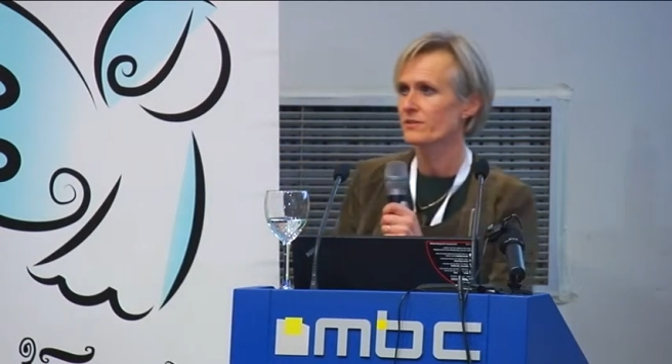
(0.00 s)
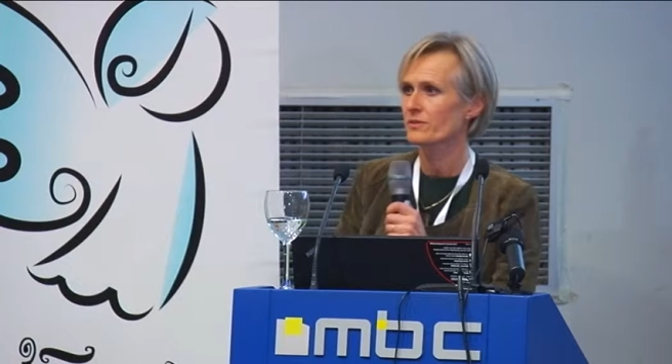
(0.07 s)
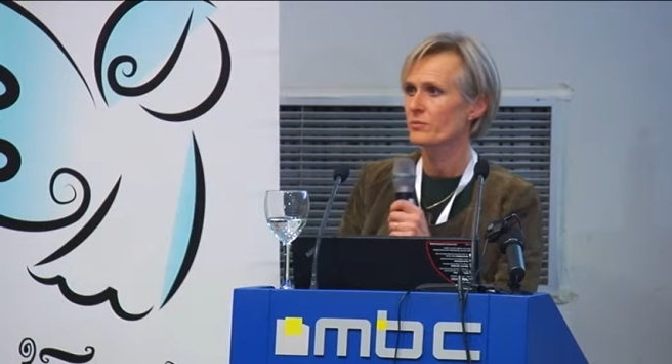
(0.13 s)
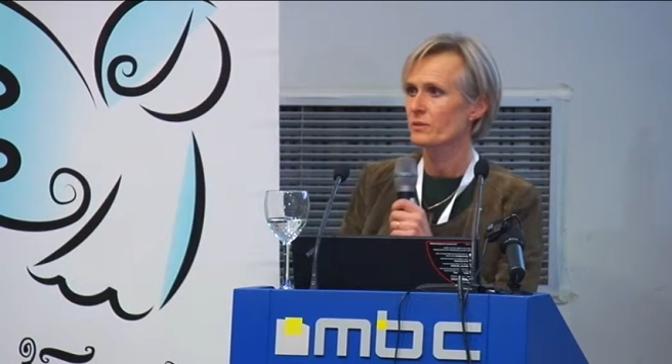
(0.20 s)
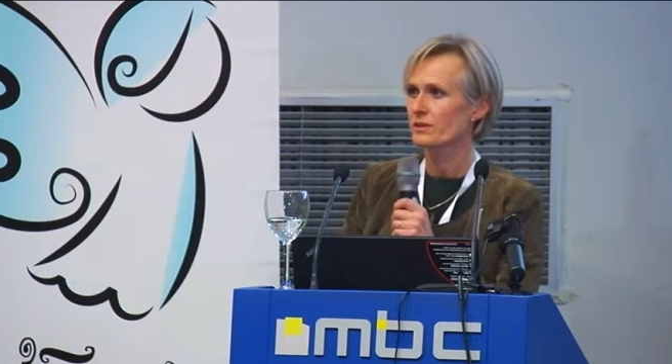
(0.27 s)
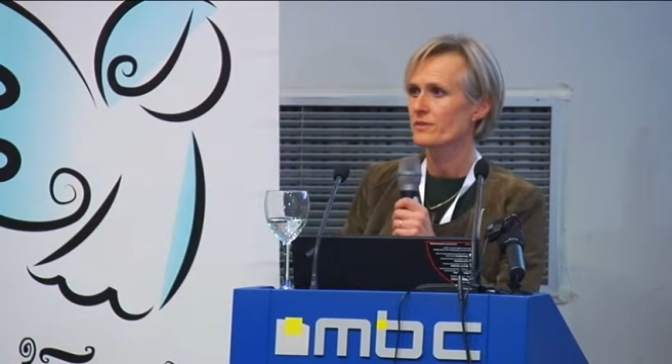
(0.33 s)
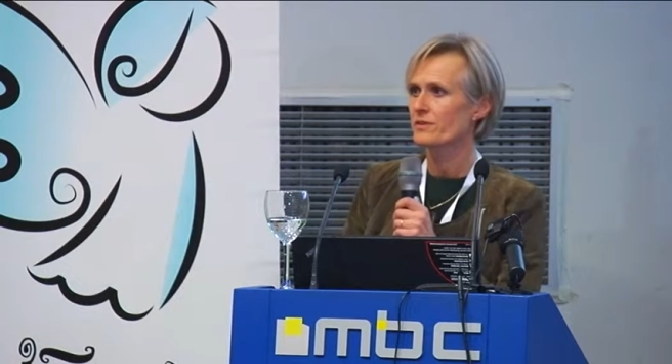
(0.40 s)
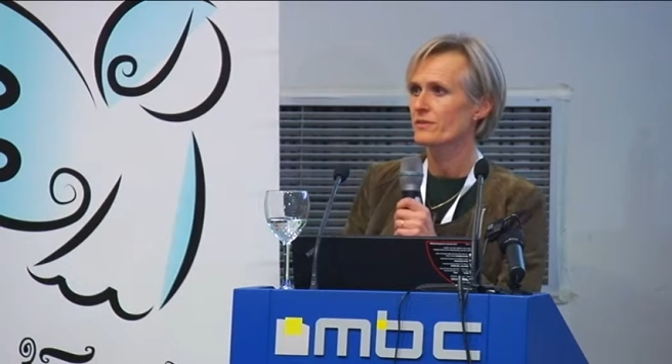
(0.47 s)
the
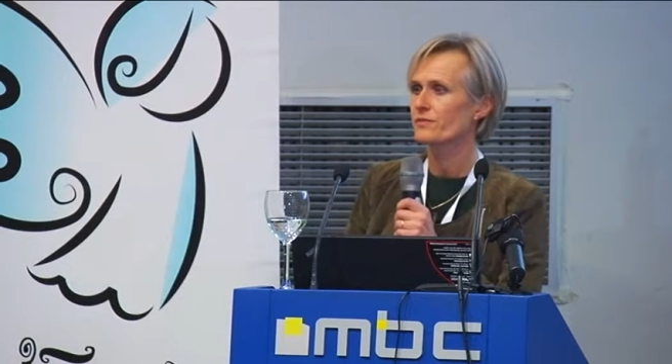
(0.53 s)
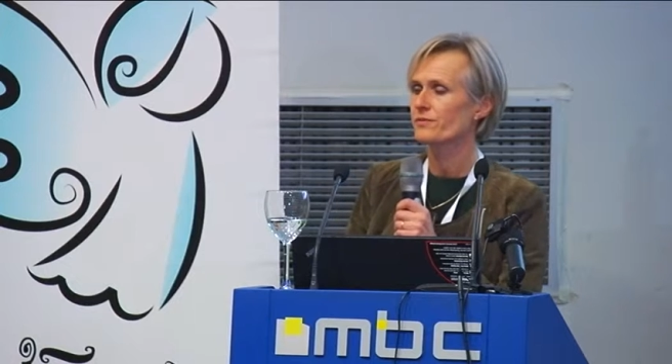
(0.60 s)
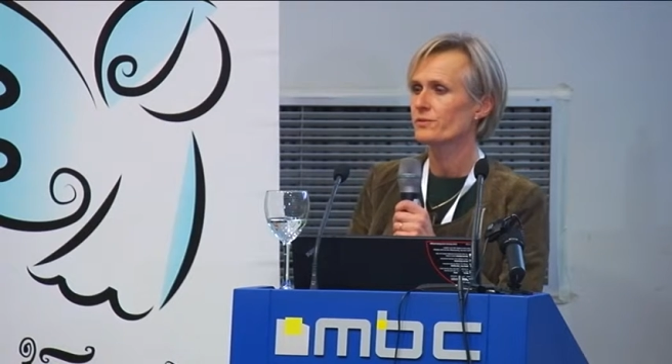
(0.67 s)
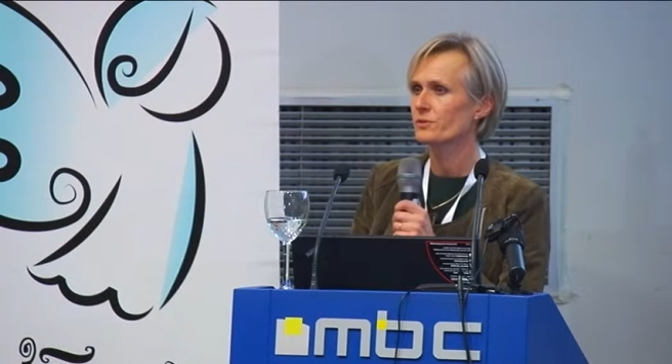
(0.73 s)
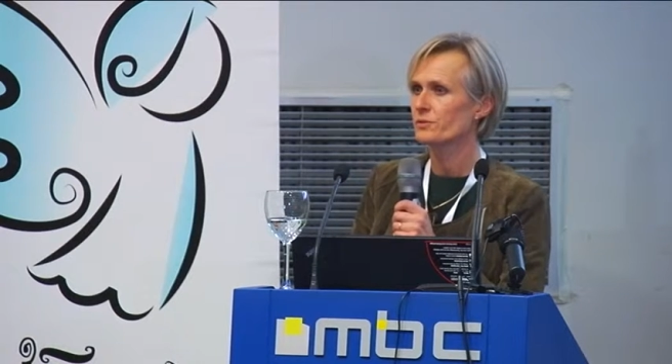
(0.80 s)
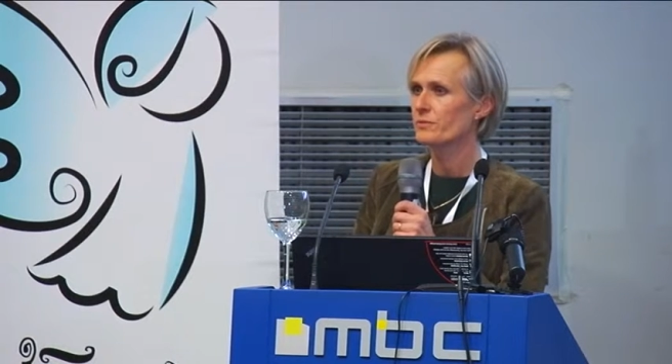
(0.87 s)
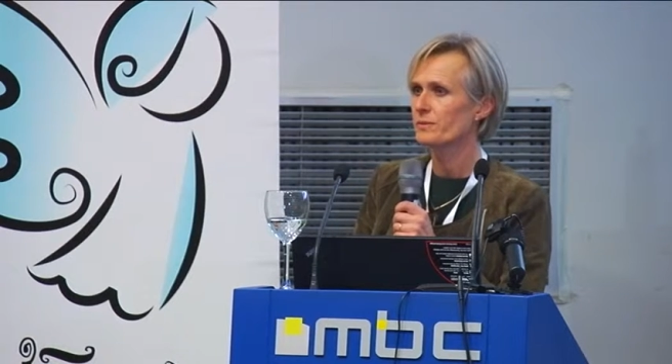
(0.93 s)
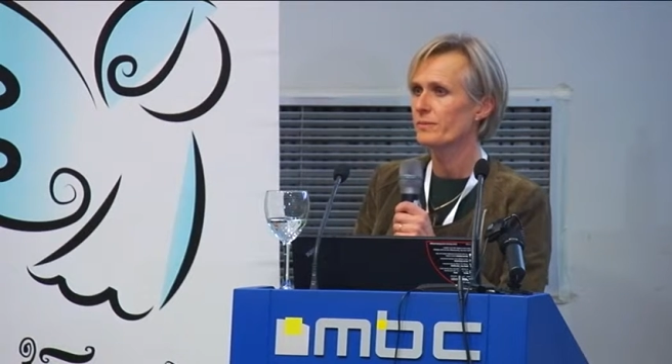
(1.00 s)
ones that
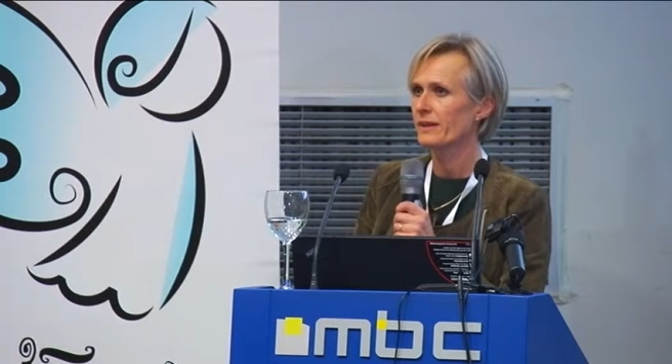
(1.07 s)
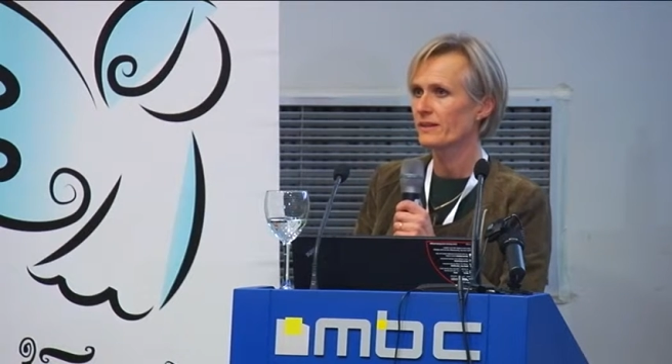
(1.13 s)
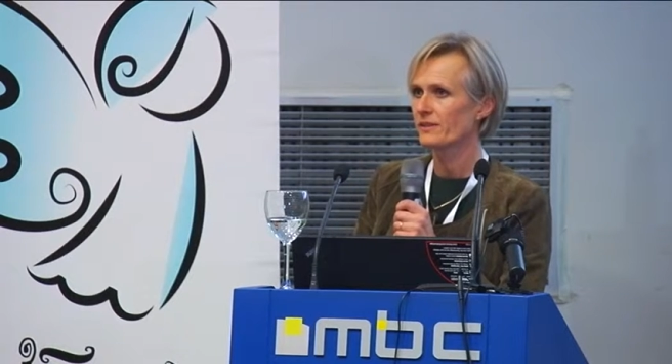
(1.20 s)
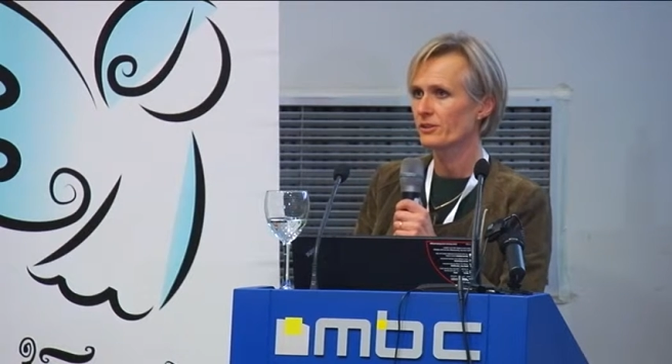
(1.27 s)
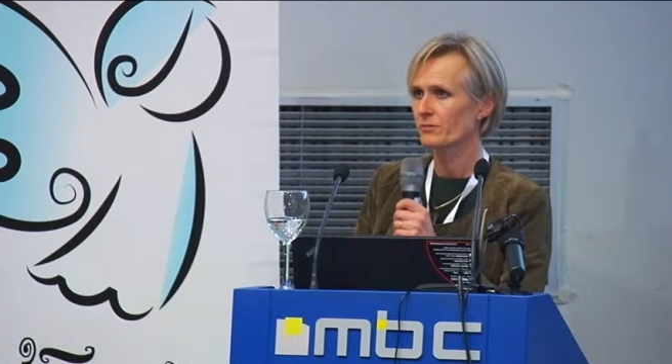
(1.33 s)
form the blood